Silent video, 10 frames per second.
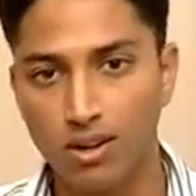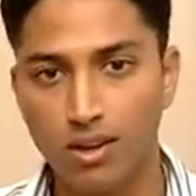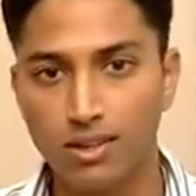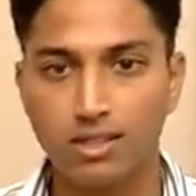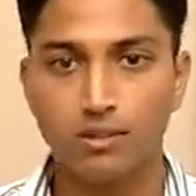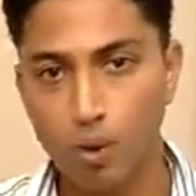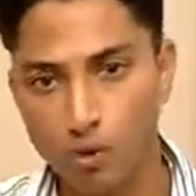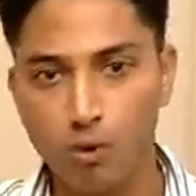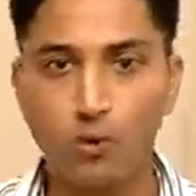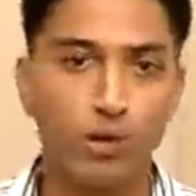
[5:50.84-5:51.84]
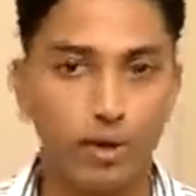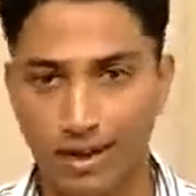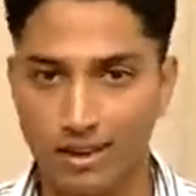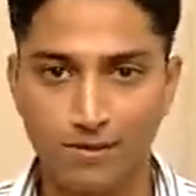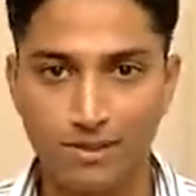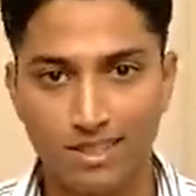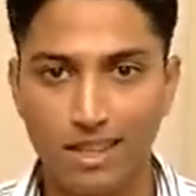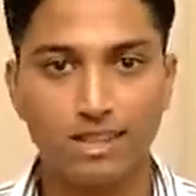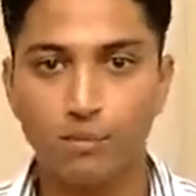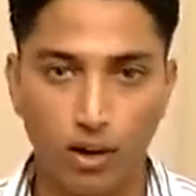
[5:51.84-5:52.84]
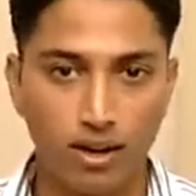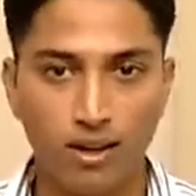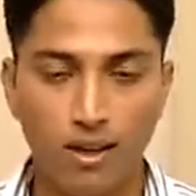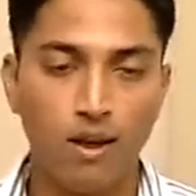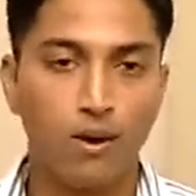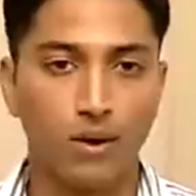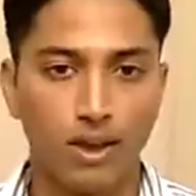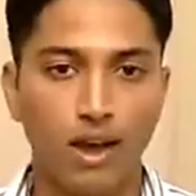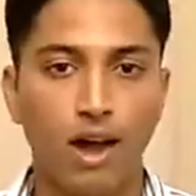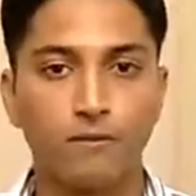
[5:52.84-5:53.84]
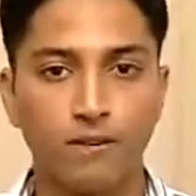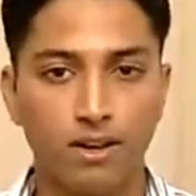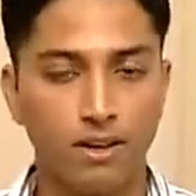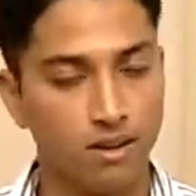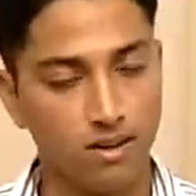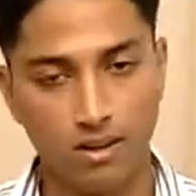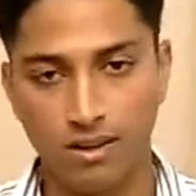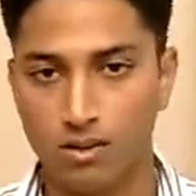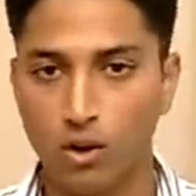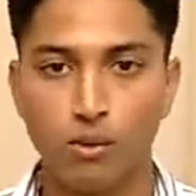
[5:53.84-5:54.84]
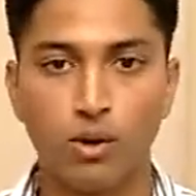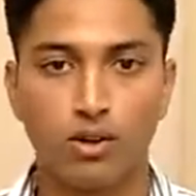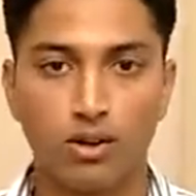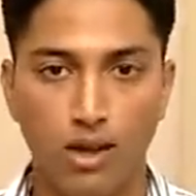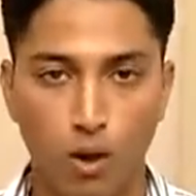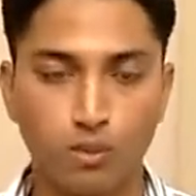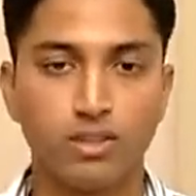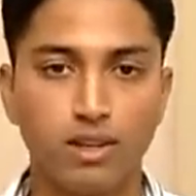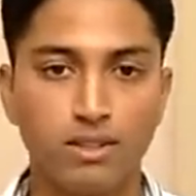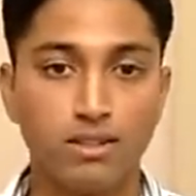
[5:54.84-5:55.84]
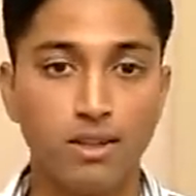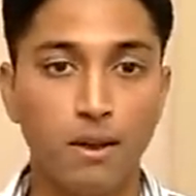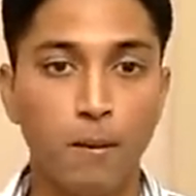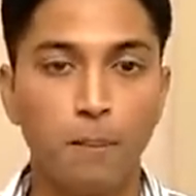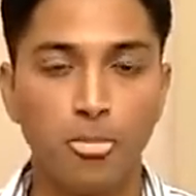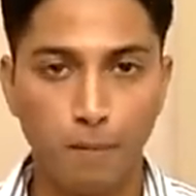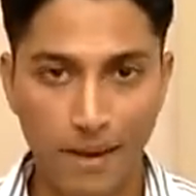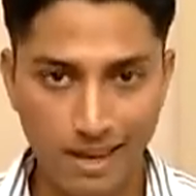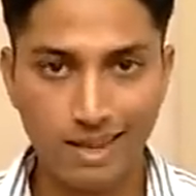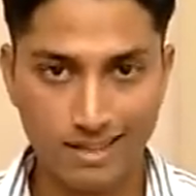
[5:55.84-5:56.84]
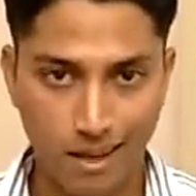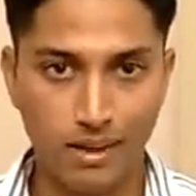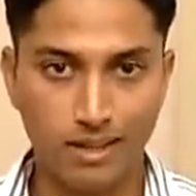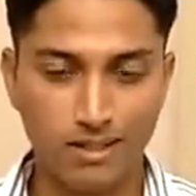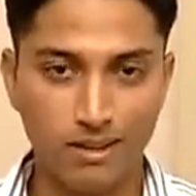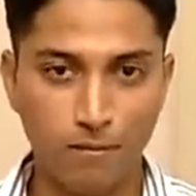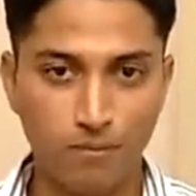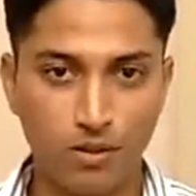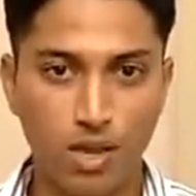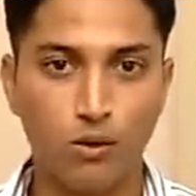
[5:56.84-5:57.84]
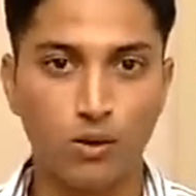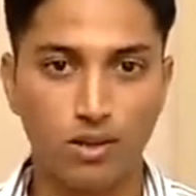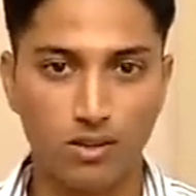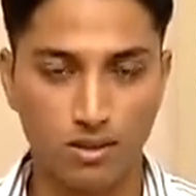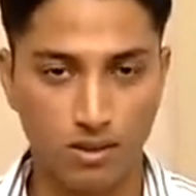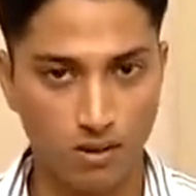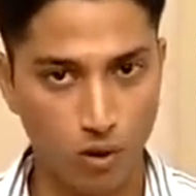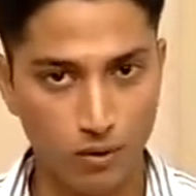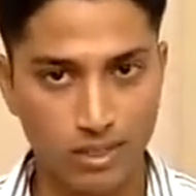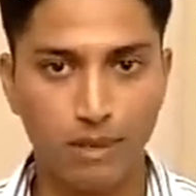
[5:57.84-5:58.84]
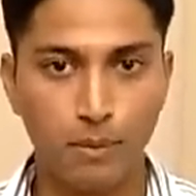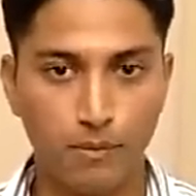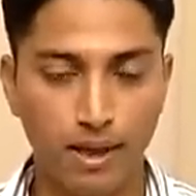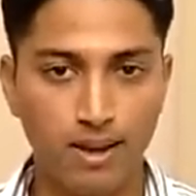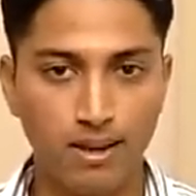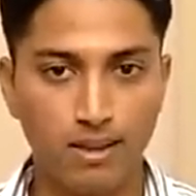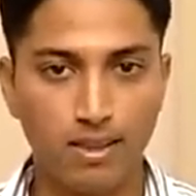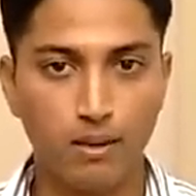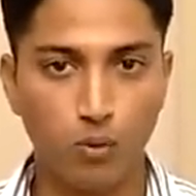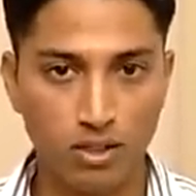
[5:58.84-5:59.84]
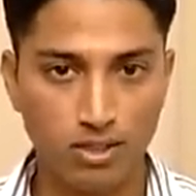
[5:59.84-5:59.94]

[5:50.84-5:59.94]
It doesn't bounce over your head. That's the point. Okay, after talking about optionals, main examination, you have to always keep in mind that once